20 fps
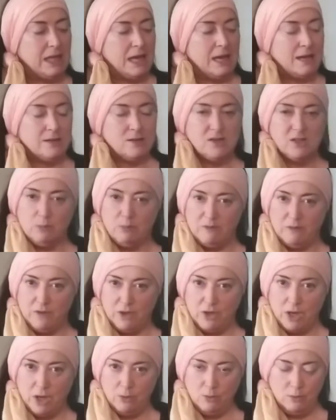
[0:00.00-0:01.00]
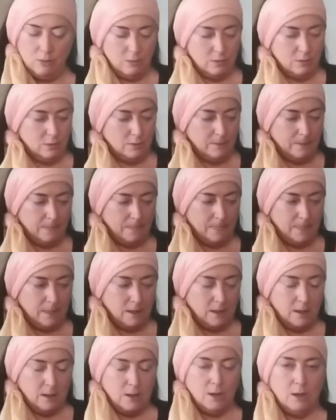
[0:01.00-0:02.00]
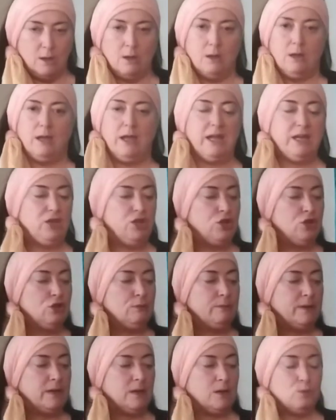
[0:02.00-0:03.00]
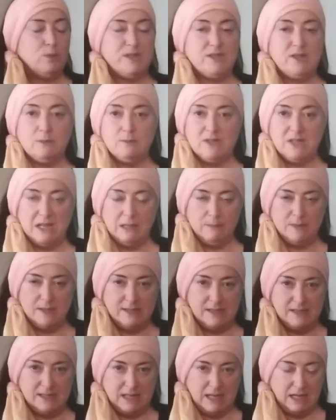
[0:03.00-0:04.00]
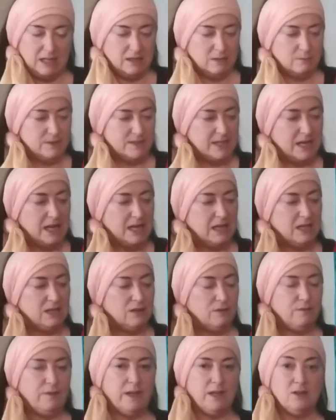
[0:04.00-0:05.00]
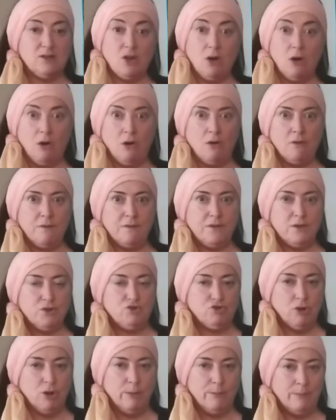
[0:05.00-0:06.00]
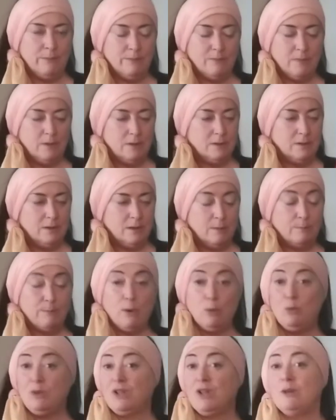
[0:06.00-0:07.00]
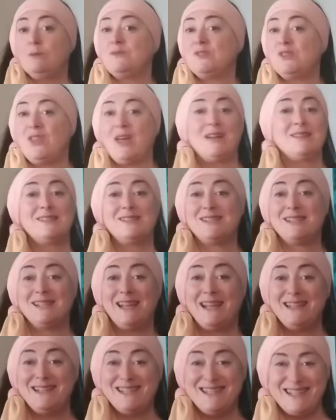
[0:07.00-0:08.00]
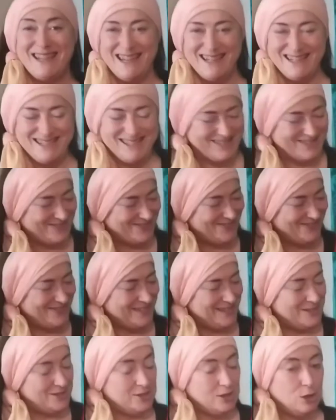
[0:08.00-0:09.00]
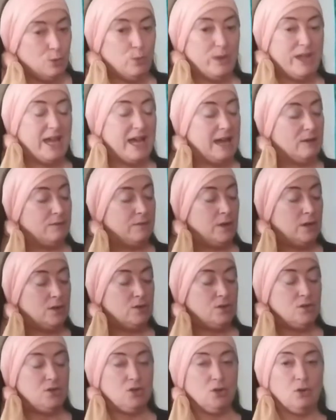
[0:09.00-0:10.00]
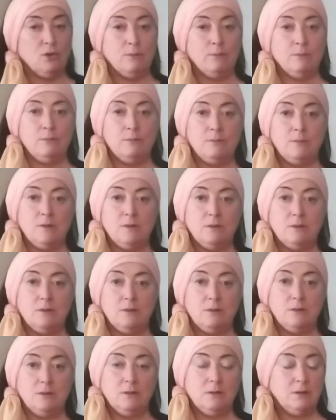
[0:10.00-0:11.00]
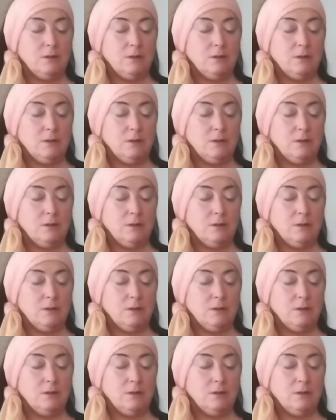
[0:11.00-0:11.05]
that, as some of you know, in Nubia we sometimes see them taking the fingers off the drum, but we'll come to that at a later date. So we have dum,